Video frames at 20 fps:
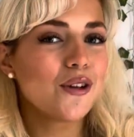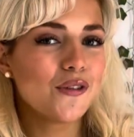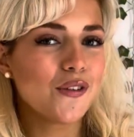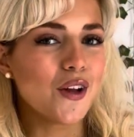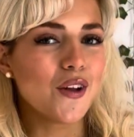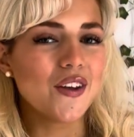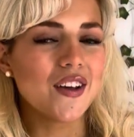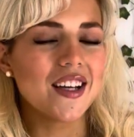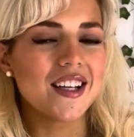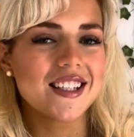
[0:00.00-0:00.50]
a
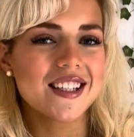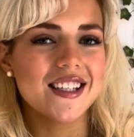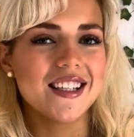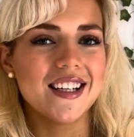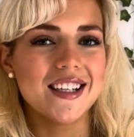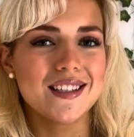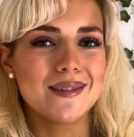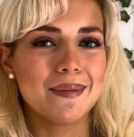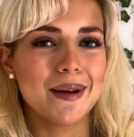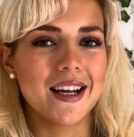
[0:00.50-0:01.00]
few things that
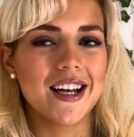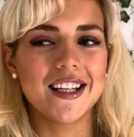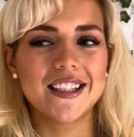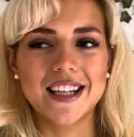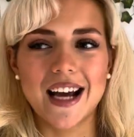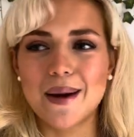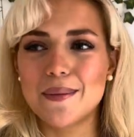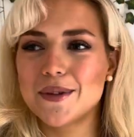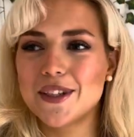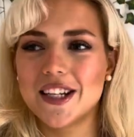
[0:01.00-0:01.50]
need to be
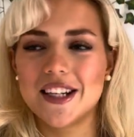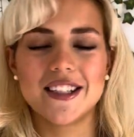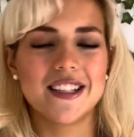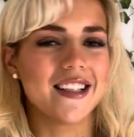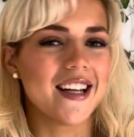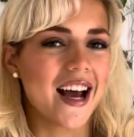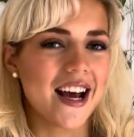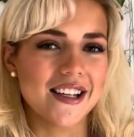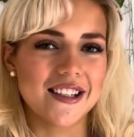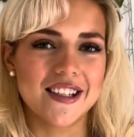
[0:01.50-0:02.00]
adapted and
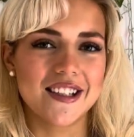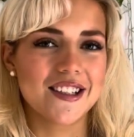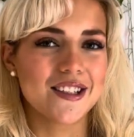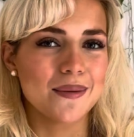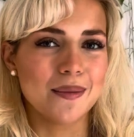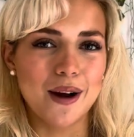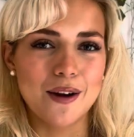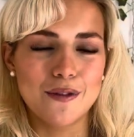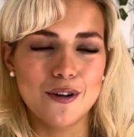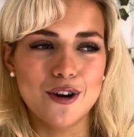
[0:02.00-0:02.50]
added to
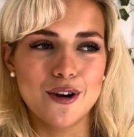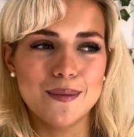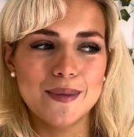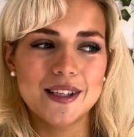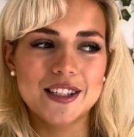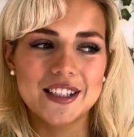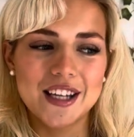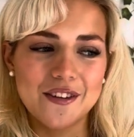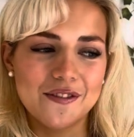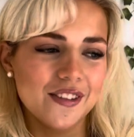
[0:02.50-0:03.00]
my room. It's
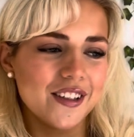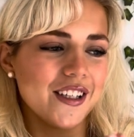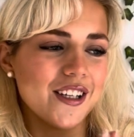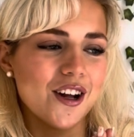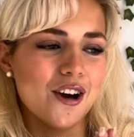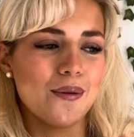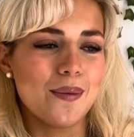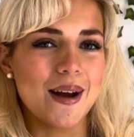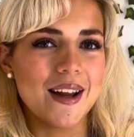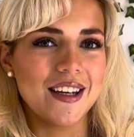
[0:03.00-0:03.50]
definitely
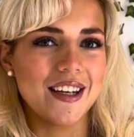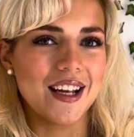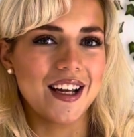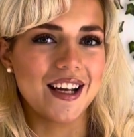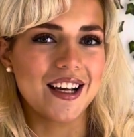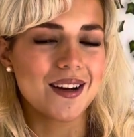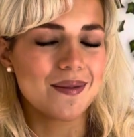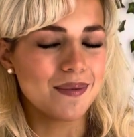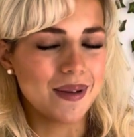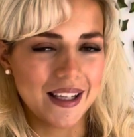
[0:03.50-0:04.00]
nowhere near
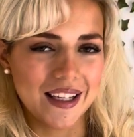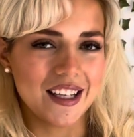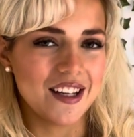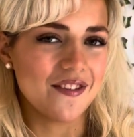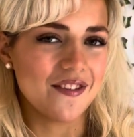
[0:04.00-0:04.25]
completely